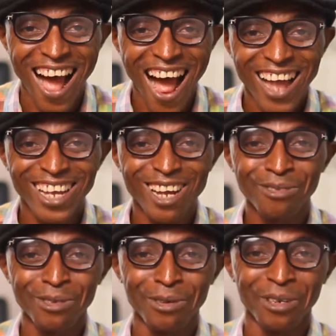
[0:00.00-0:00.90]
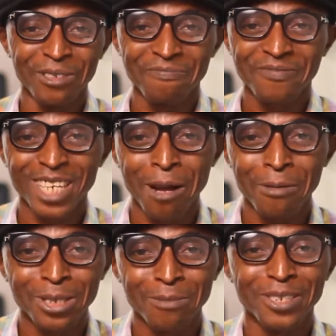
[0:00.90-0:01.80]
Hi everyone, I'm
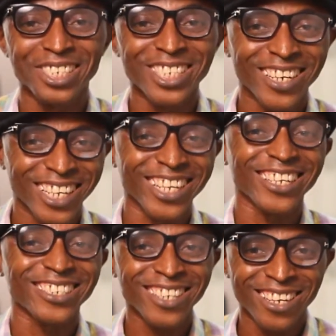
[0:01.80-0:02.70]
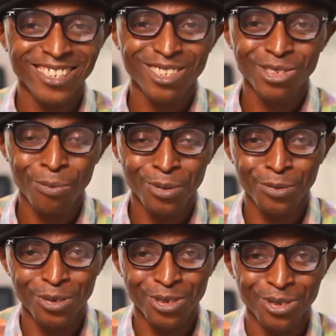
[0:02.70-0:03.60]
going to be sharing an exciting
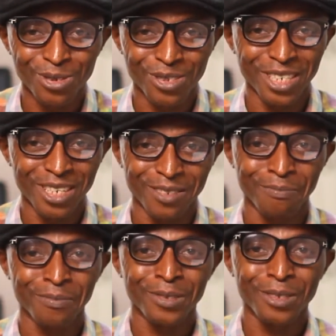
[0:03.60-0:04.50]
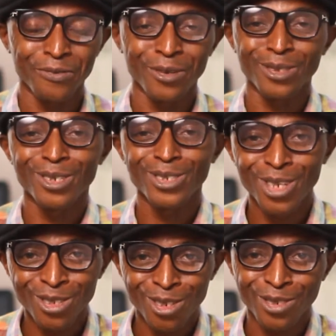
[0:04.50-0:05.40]
topic with you today. For those
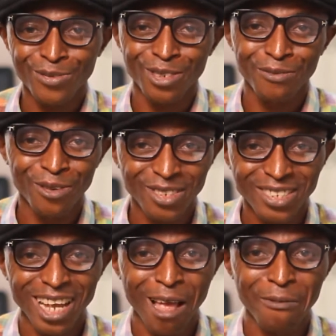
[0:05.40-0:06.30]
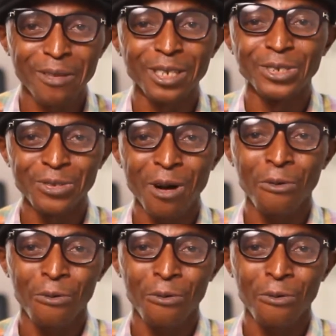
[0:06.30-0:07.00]
joining us for the first time, you are